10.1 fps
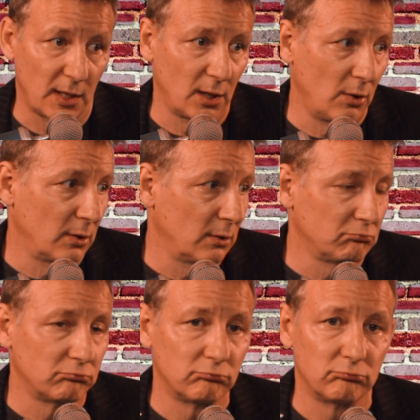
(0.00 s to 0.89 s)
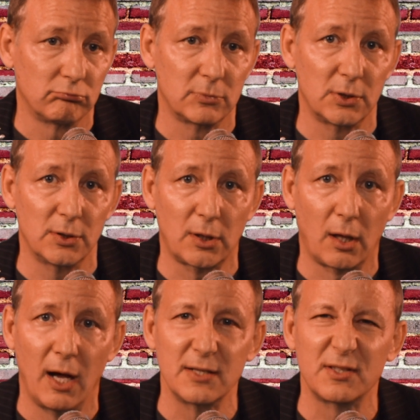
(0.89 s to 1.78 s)
I can go to the
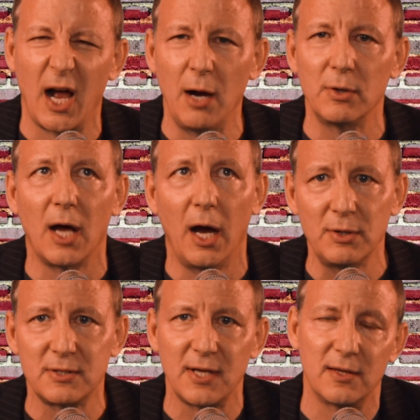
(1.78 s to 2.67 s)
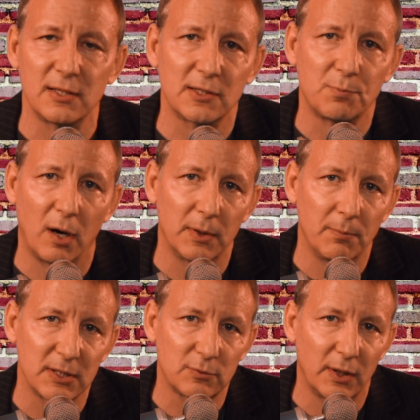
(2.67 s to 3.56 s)
class, and I would say this is probably
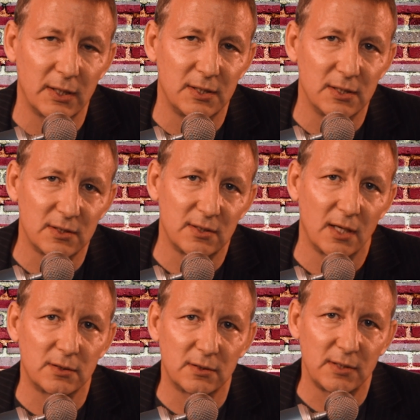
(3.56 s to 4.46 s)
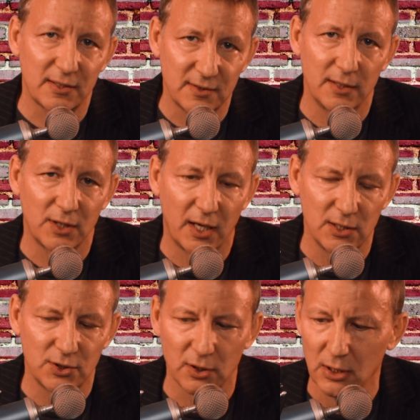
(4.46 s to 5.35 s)
the best way to teach sex
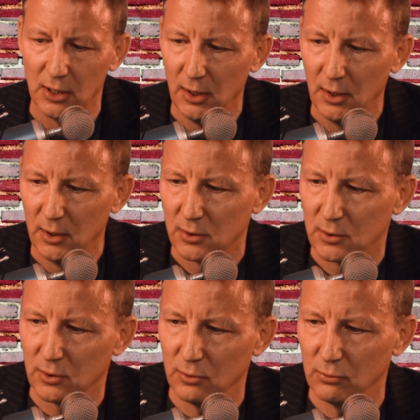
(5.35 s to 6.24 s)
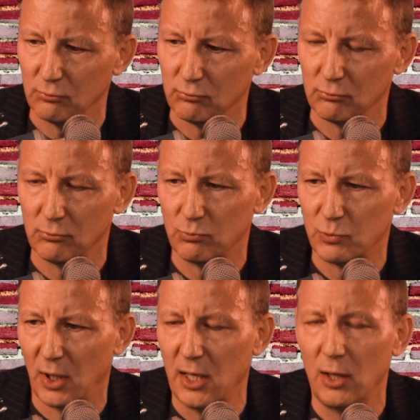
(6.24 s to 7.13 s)
education to
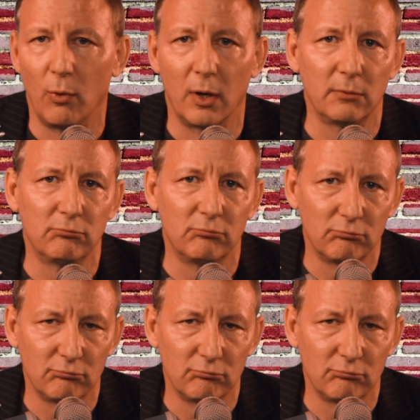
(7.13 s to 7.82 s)
anyone.